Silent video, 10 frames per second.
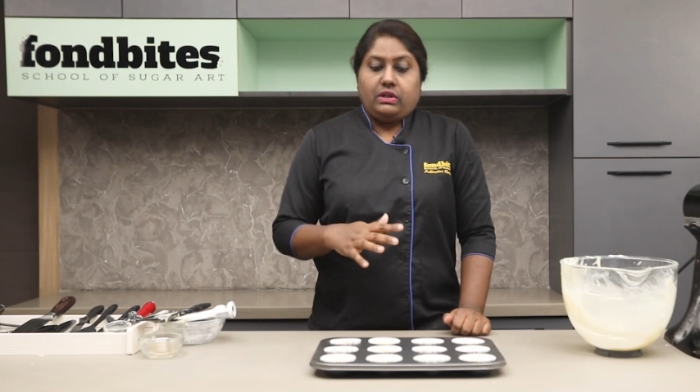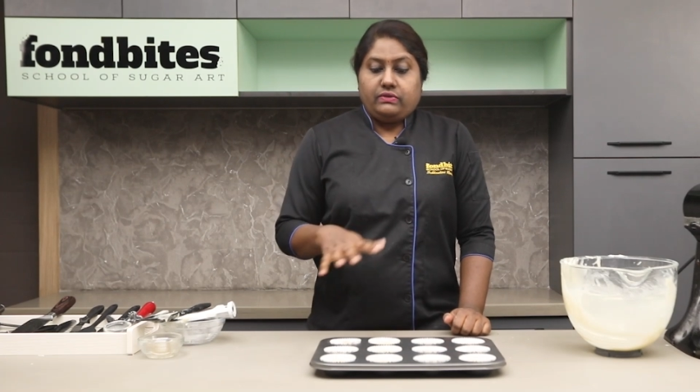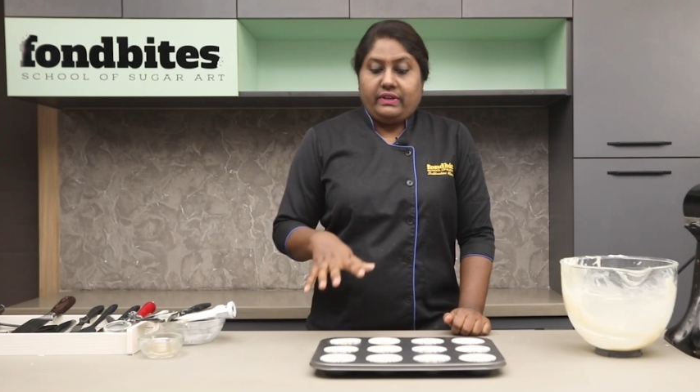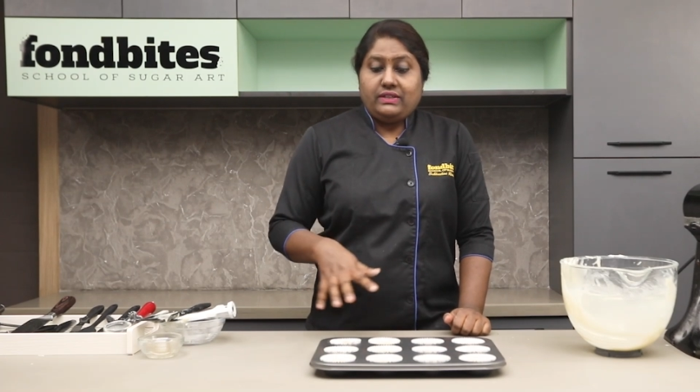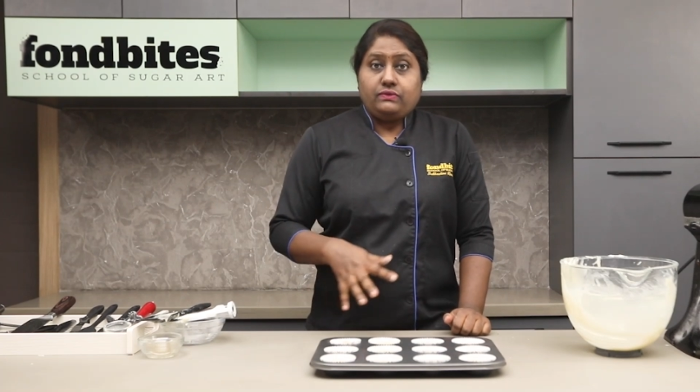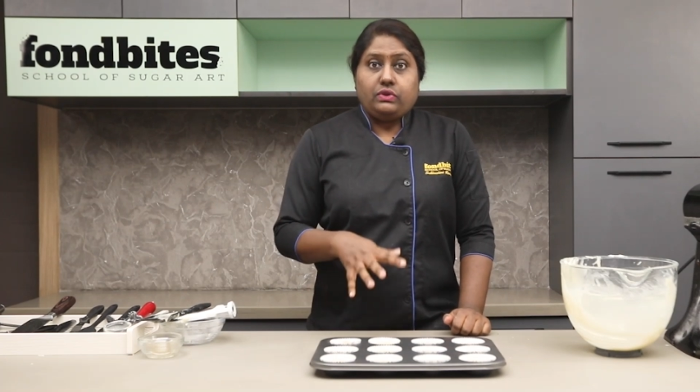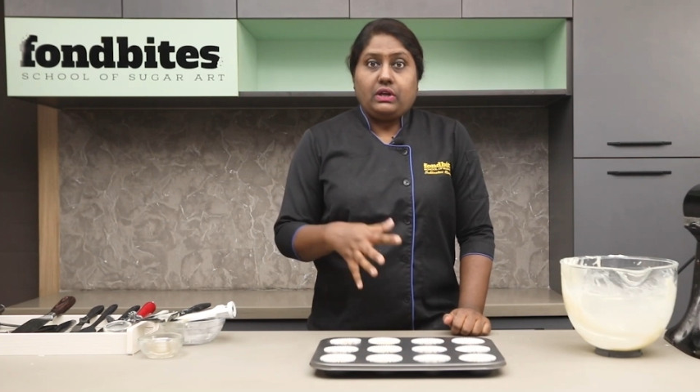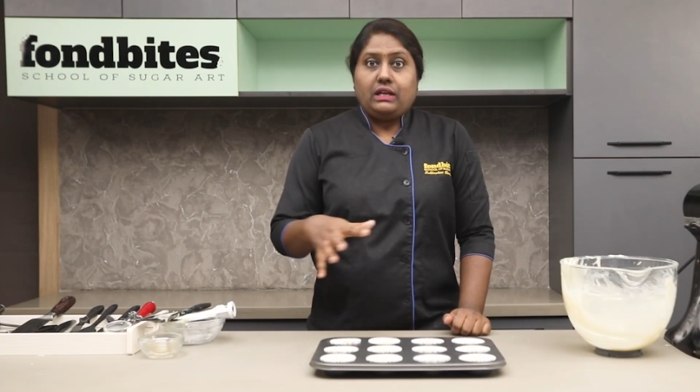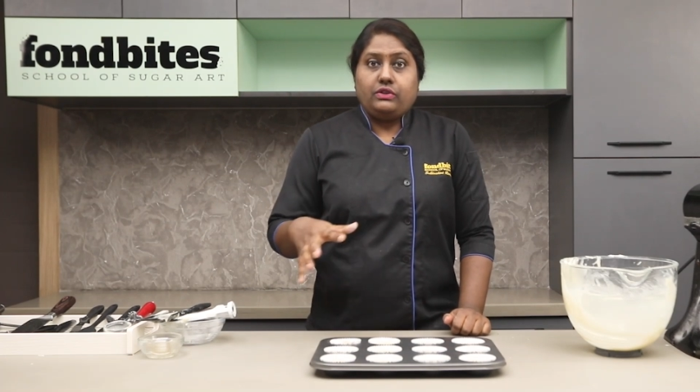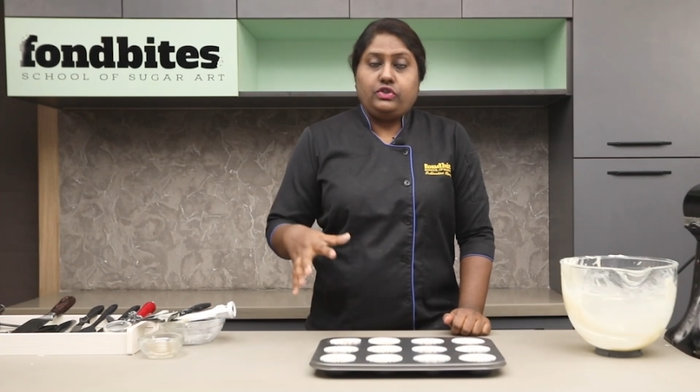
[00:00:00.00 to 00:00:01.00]
Do not
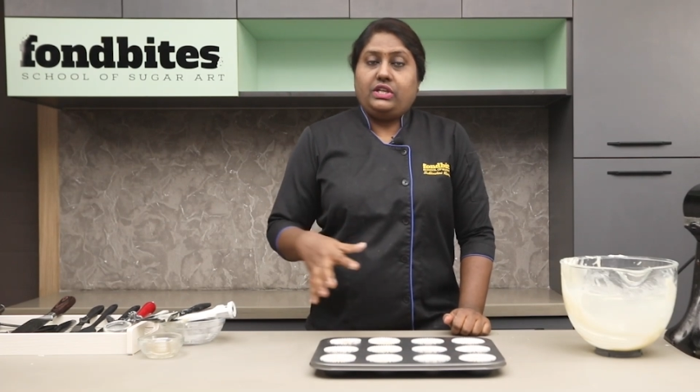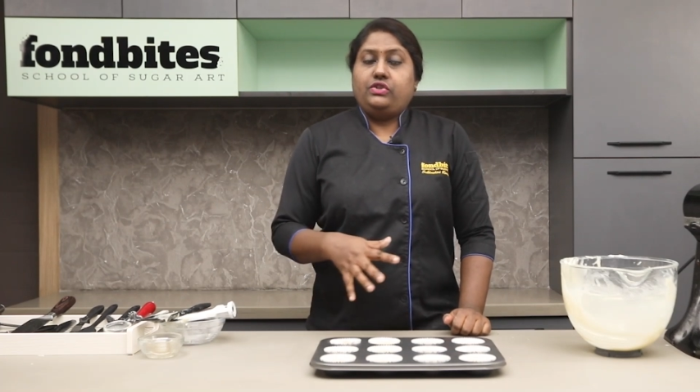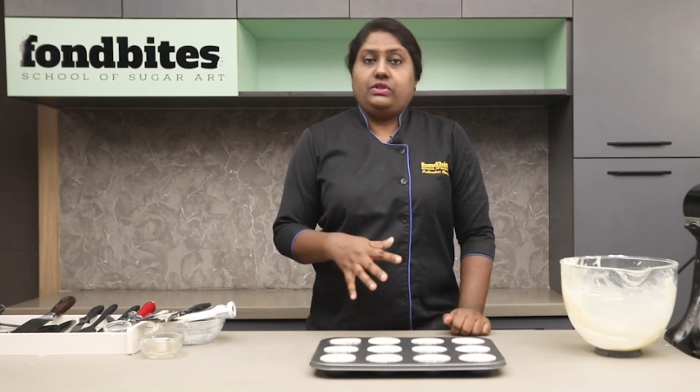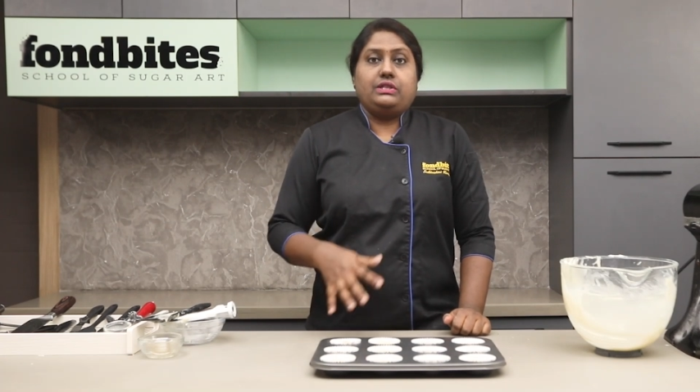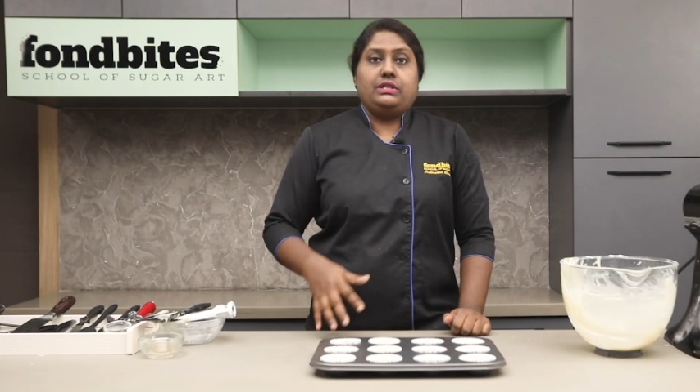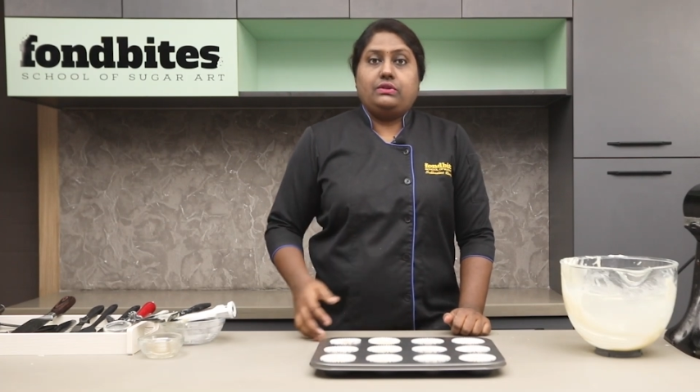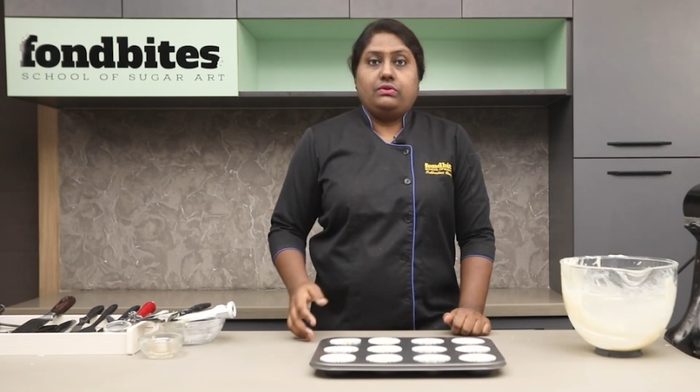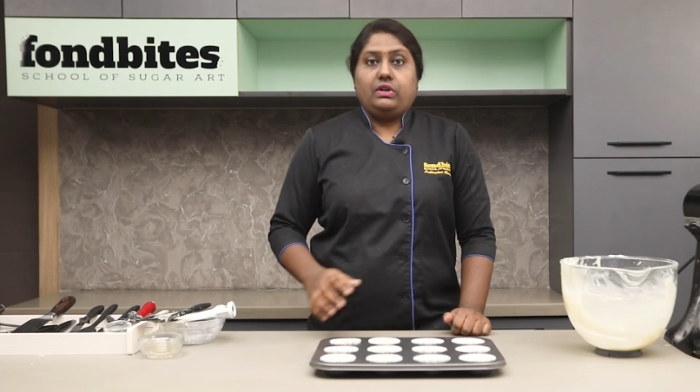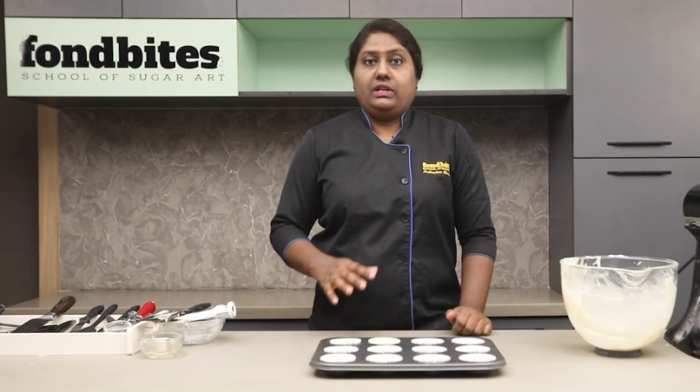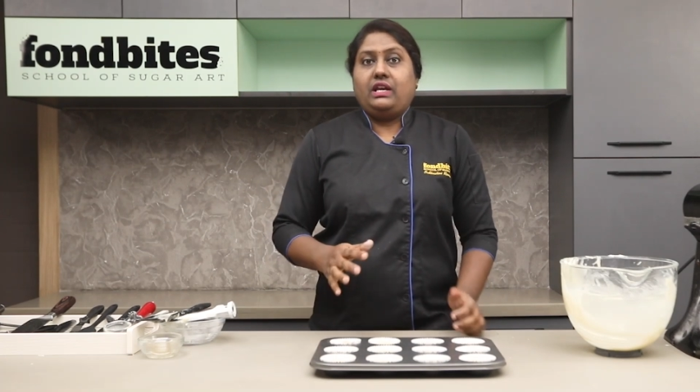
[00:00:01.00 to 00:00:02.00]
wait for color
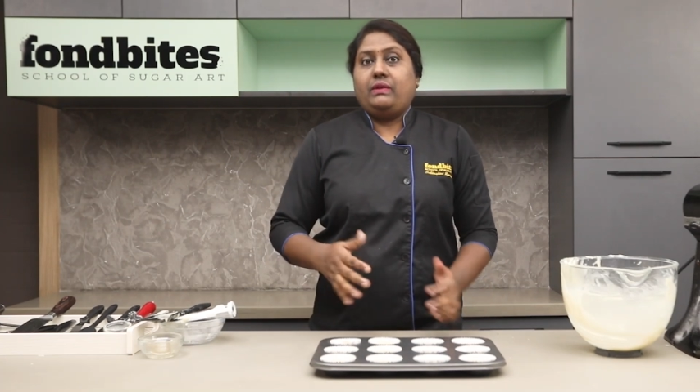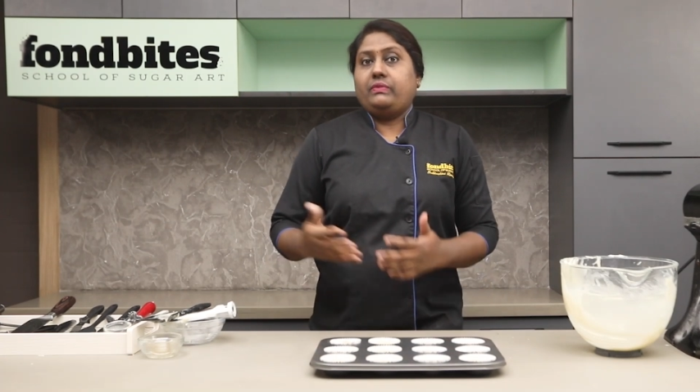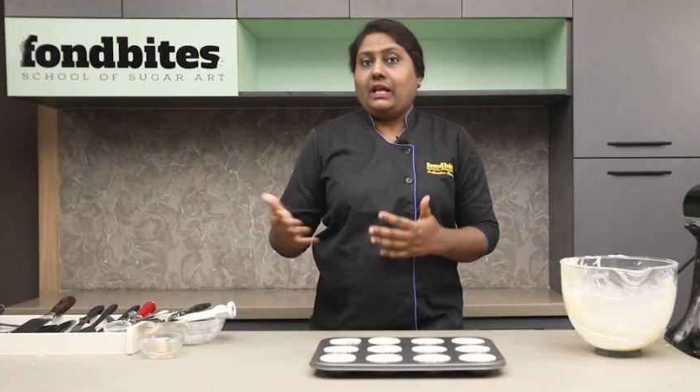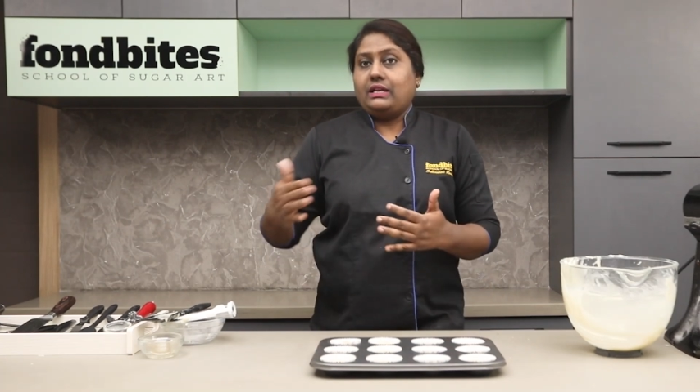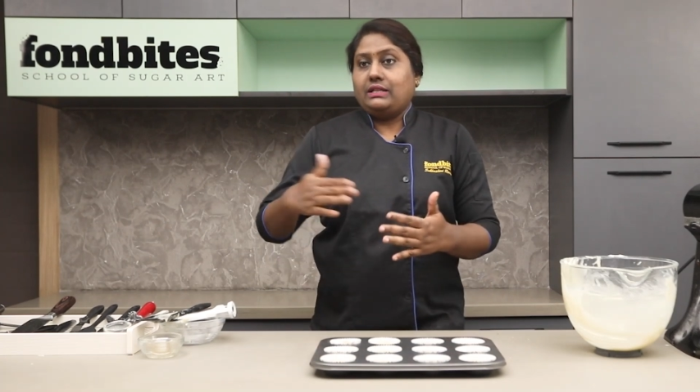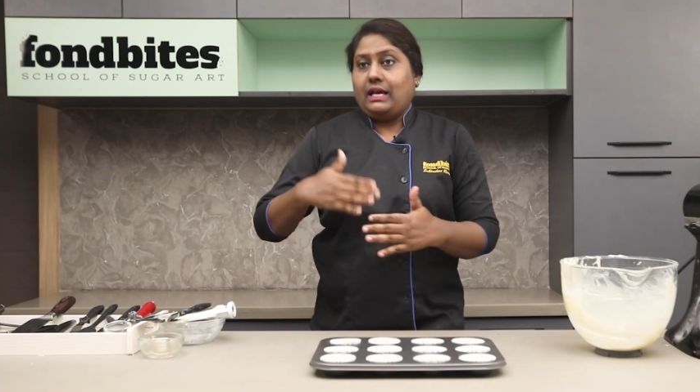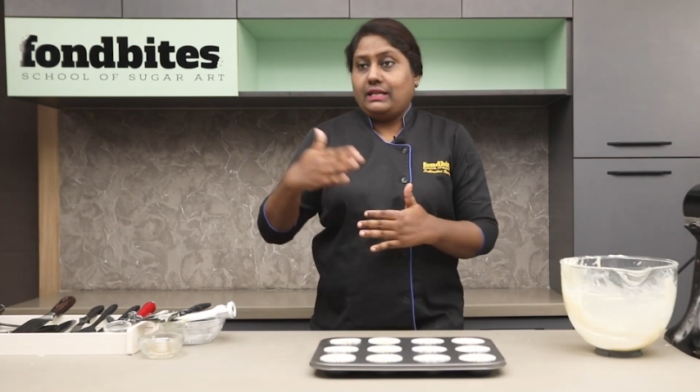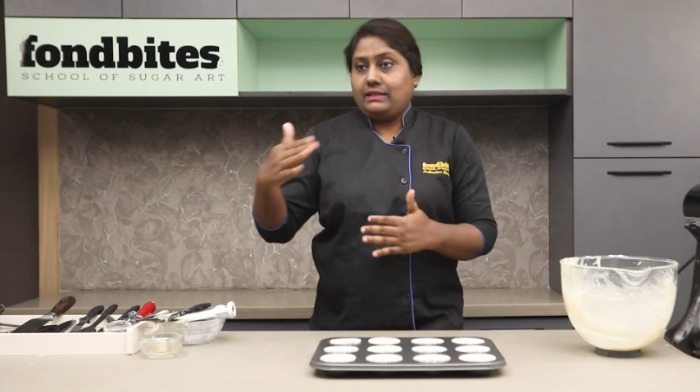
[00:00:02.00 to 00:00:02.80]
changes and do not keep that